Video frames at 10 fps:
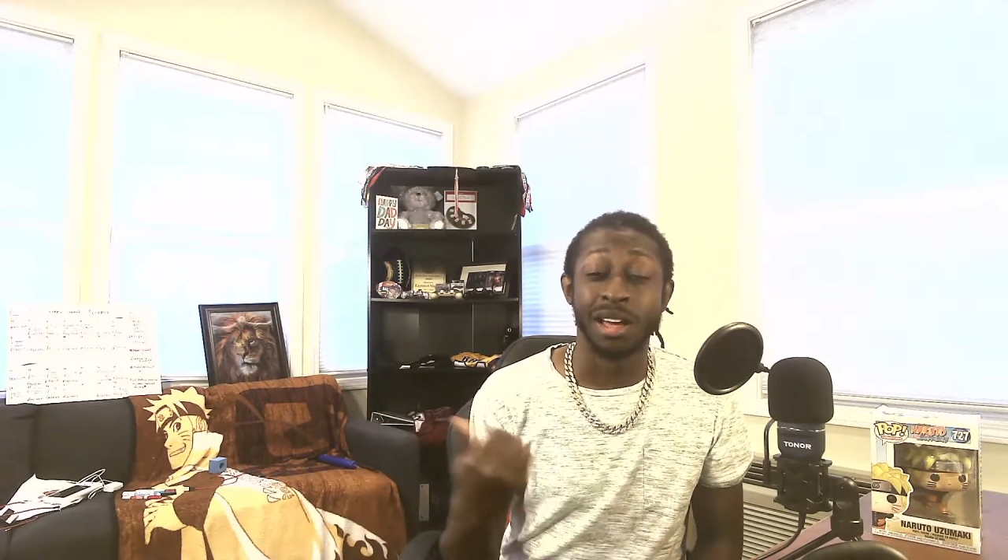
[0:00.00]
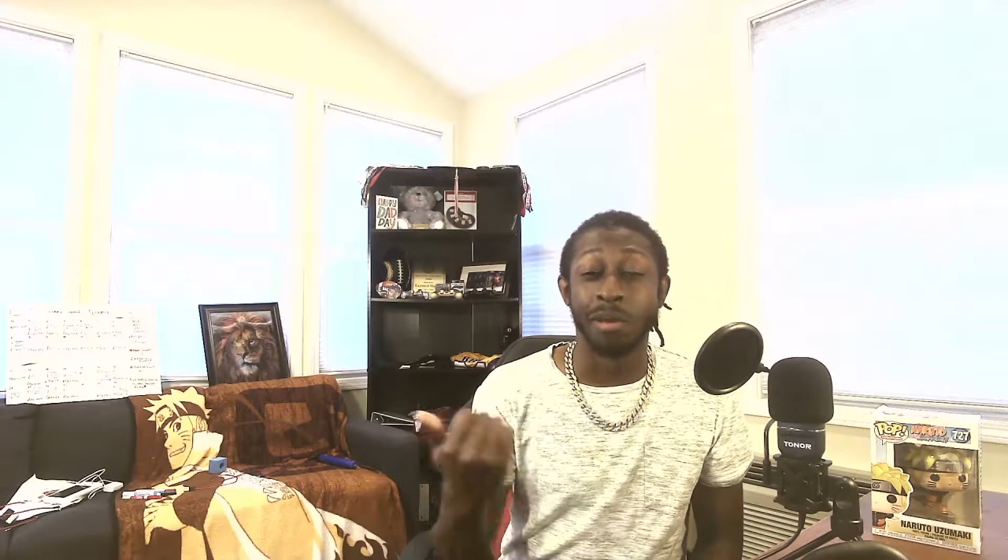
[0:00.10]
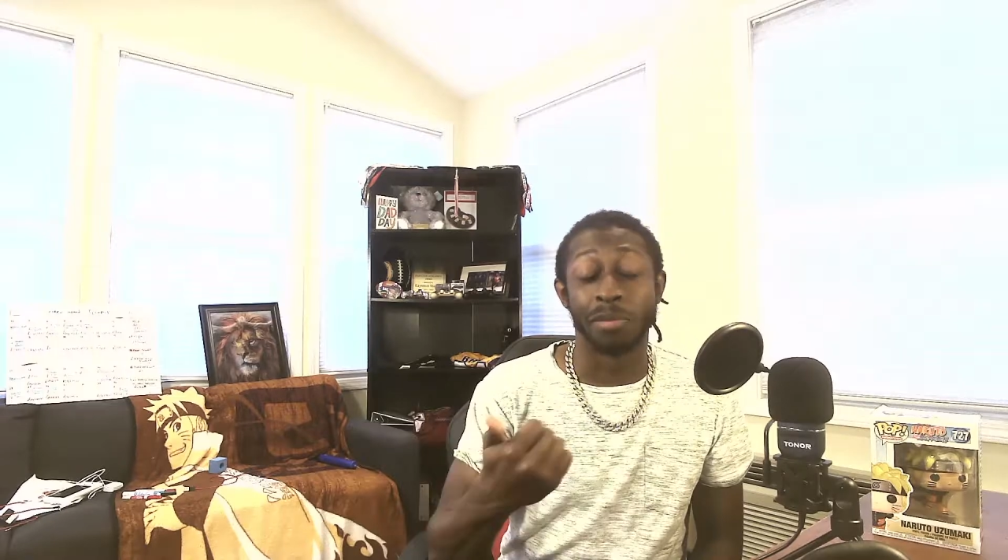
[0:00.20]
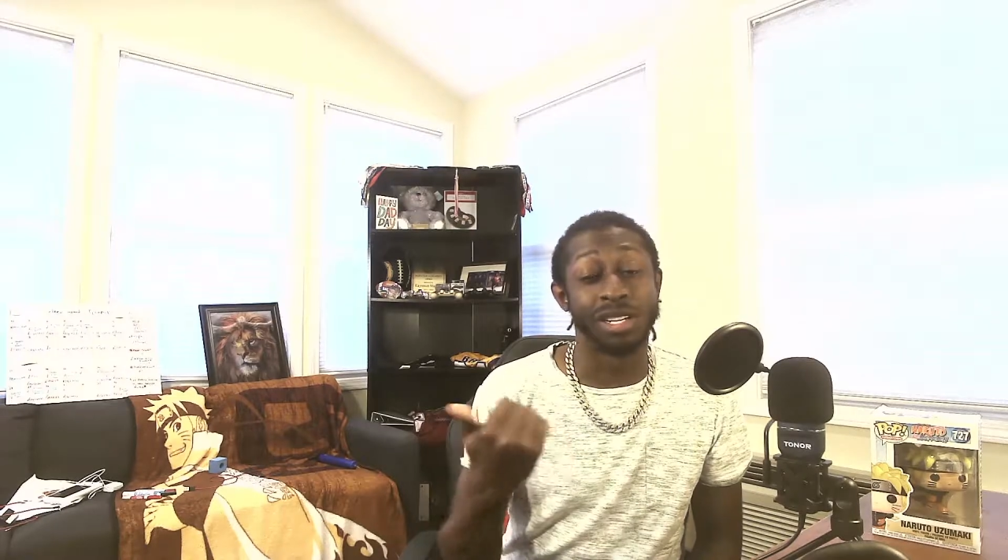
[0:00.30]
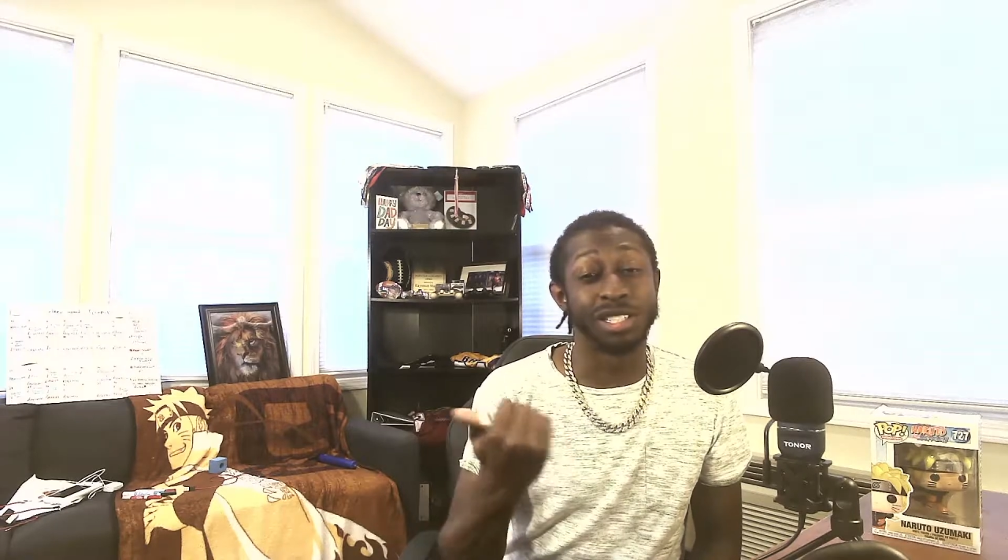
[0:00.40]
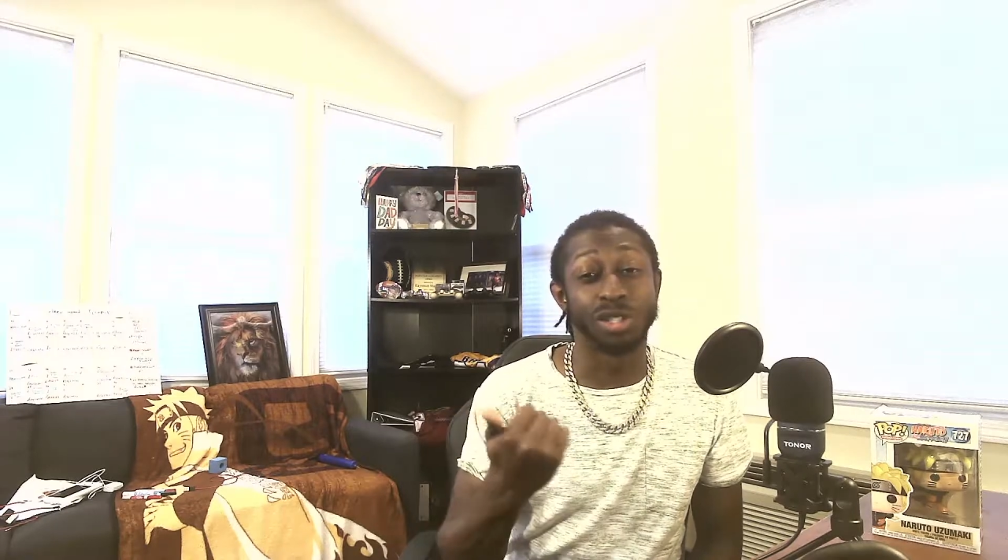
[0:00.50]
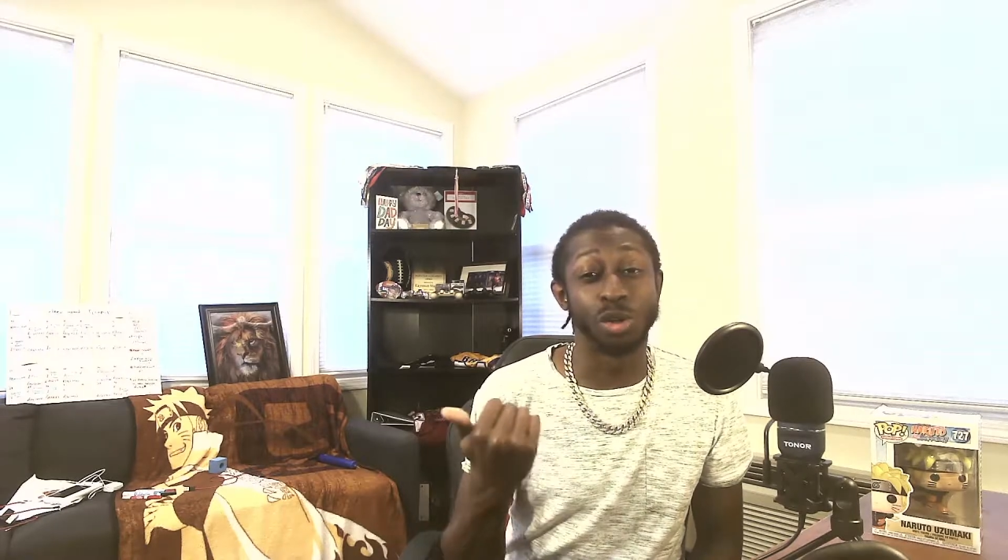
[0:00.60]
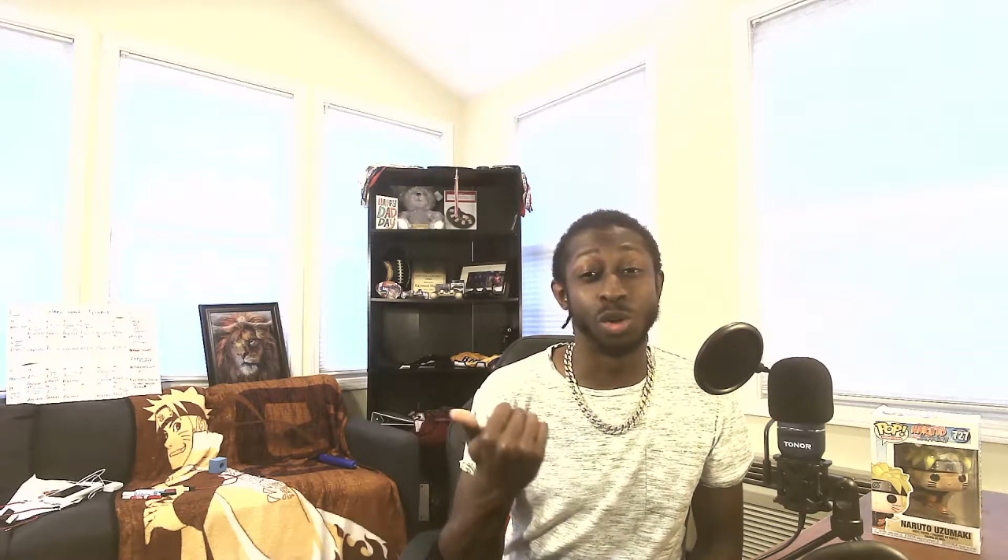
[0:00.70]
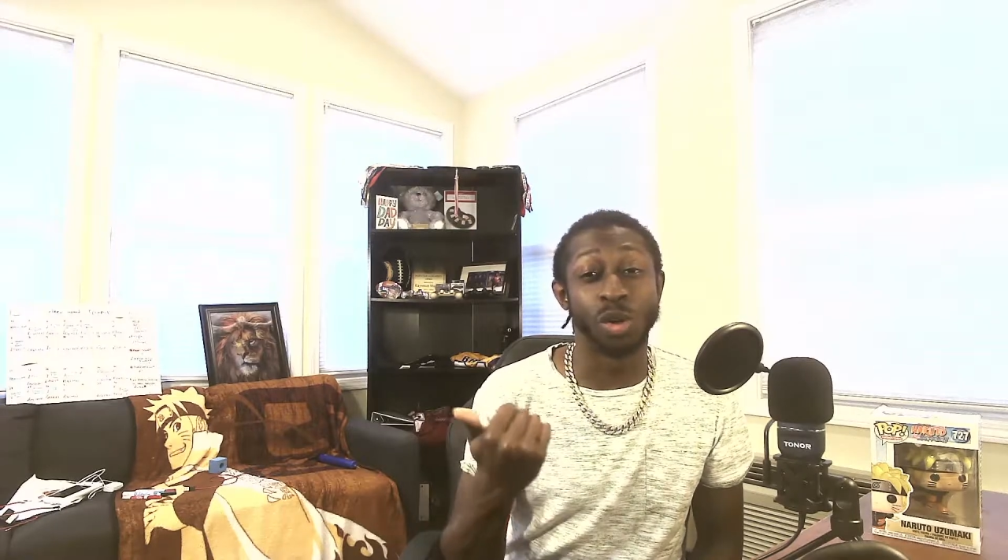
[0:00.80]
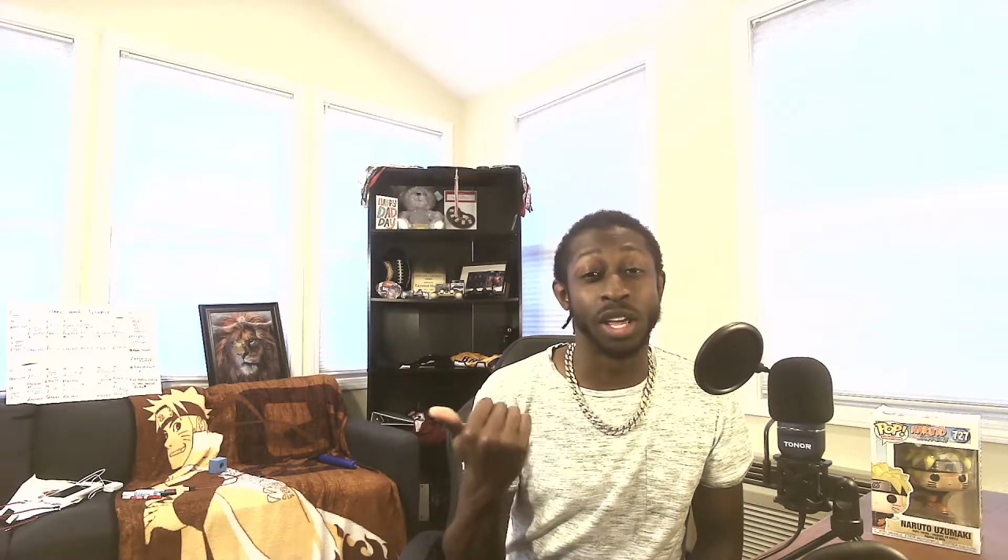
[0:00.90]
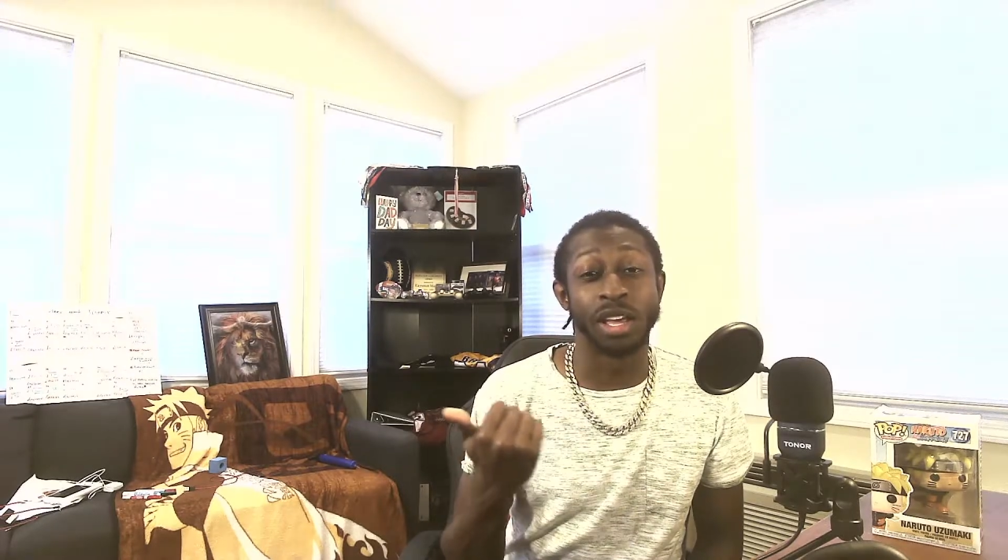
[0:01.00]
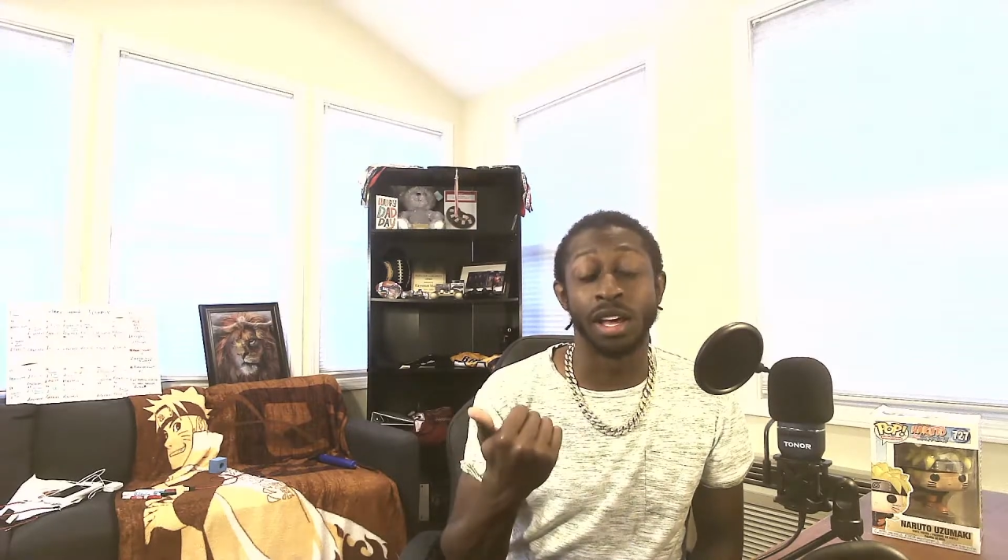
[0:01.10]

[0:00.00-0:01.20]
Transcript: but this dude,